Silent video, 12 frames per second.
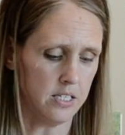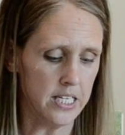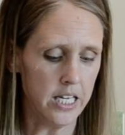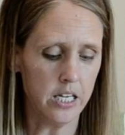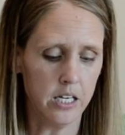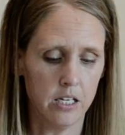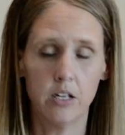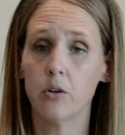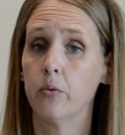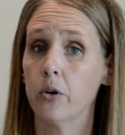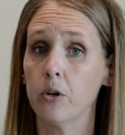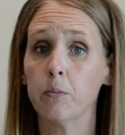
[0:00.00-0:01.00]

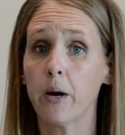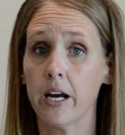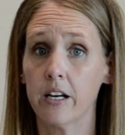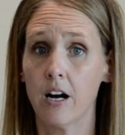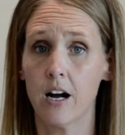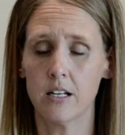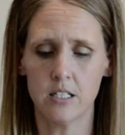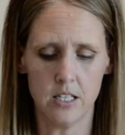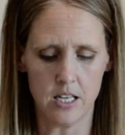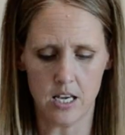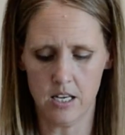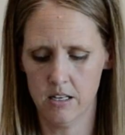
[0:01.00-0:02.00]
Nearer my God to
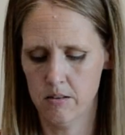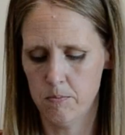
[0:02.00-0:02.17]
Thee.